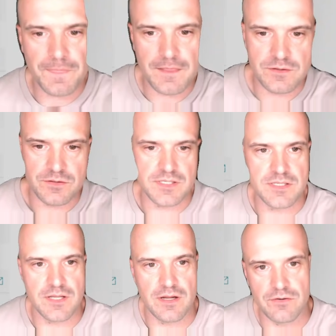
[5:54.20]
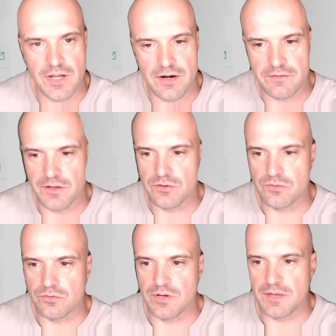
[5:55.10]
this is the
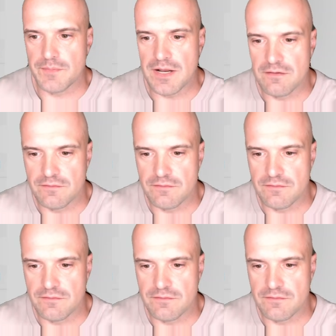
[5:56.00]
RFQ email